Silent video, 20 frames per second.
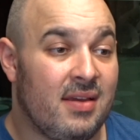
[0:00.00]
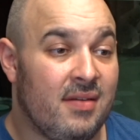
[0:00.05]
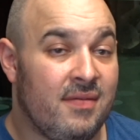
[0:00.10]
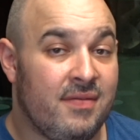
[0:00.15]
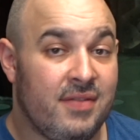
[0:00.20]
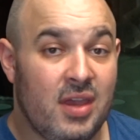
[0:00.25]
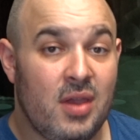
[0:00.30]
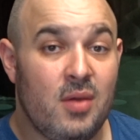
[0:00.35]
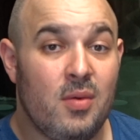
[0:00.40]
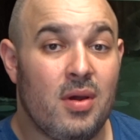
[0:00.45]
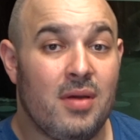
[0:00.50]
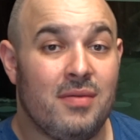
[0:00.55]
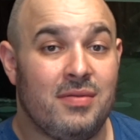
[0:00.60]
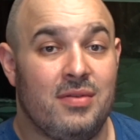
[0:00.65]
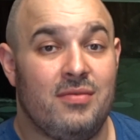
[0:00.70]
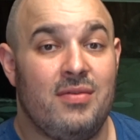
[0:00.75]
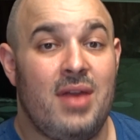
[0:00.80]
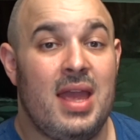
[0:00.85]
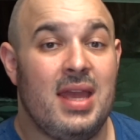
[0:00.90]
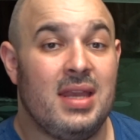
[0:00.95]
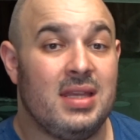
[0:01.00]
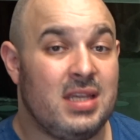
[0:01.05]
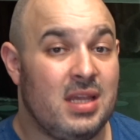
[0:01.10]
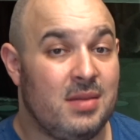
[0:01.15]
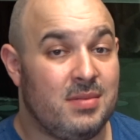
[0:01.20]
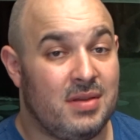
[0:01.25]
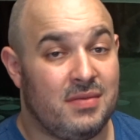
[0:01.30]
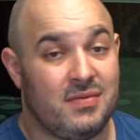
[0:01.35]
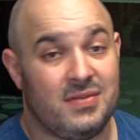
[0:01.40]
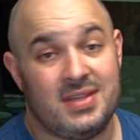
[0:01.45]
view of the ray in
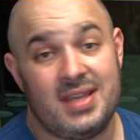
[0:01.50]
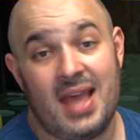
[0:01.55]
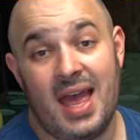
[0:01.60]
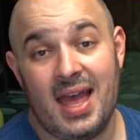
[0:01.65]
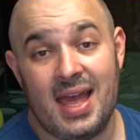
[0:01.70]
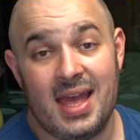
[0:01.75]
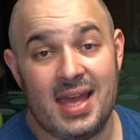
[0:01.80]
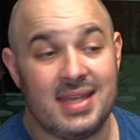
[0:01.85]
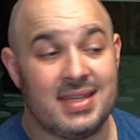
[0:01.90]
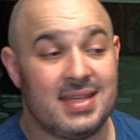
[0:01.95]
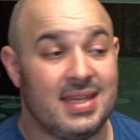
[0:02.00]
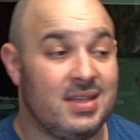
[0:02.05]
terms of size,